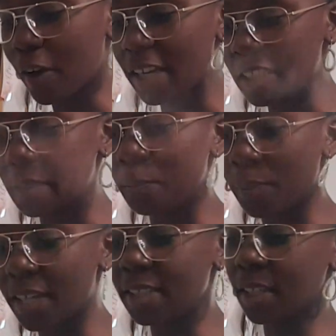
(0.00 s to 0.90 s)
fry is
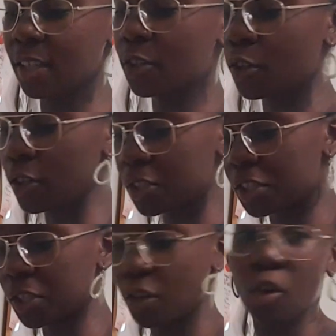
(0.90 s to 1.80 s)
basically cooked.
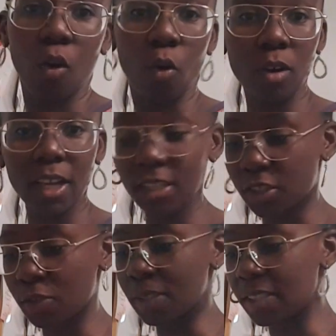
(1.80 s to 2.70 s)
All I need
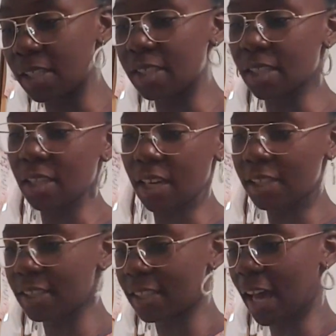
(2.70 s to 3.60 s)
to do is season
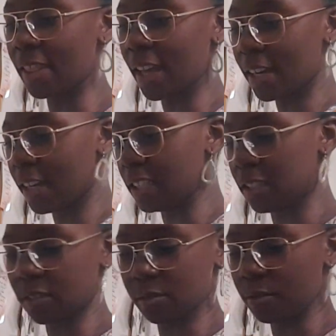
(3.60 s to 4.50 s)
this, and then
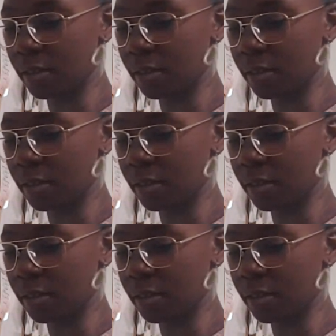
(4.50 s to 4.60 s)
it's